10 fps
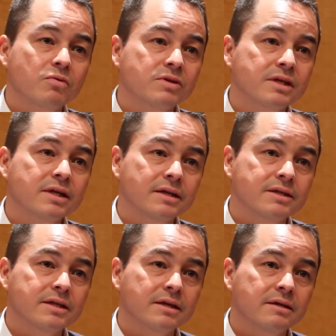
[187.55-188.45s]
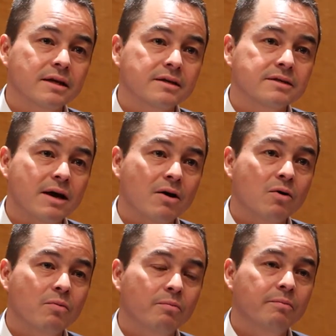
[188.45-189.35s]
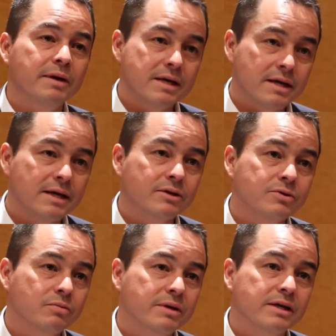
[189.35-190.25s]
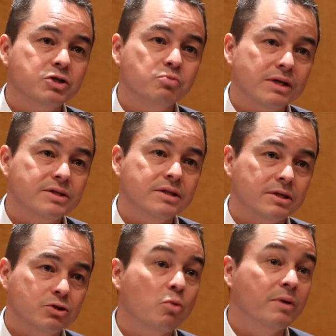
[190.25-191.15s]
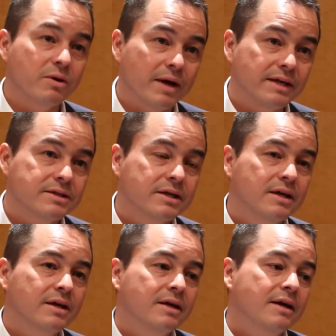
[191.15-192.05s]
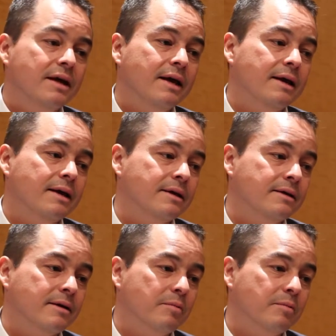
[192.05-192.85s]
resiliency that is now beginning to be expressed in so many ways. And I